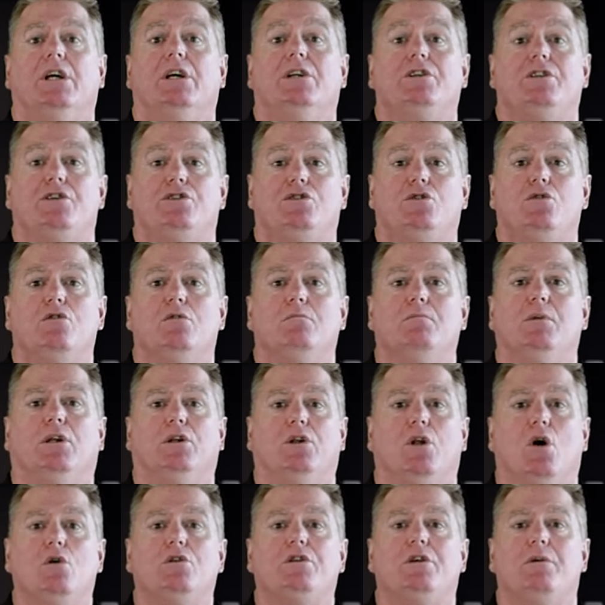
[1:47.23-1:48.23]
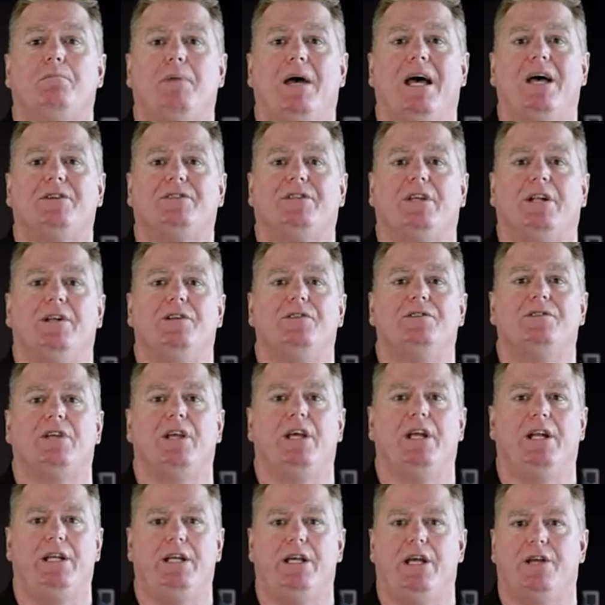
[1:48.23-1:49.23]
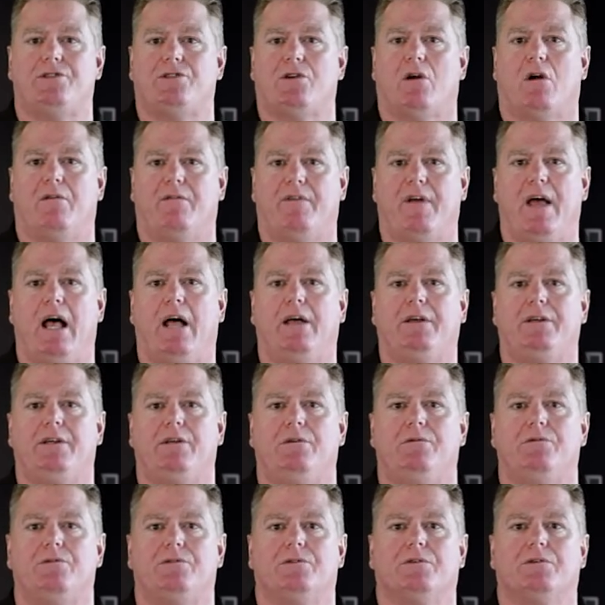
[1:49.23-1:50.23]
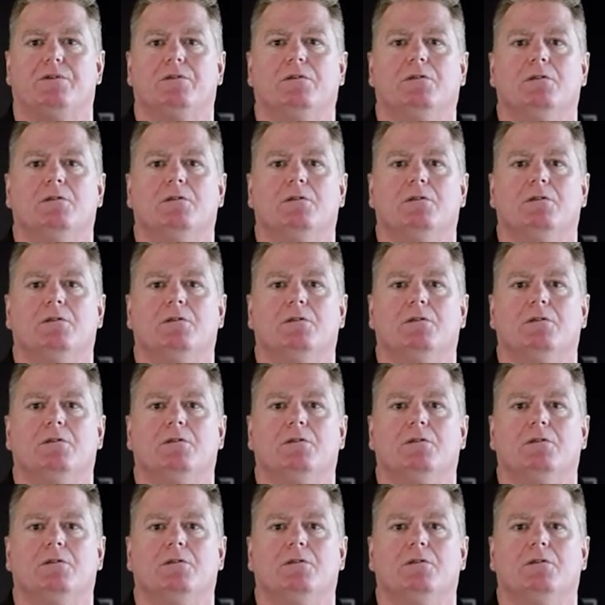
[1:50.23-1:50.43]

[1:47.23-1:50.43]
to suitable load capacitance and ESR values.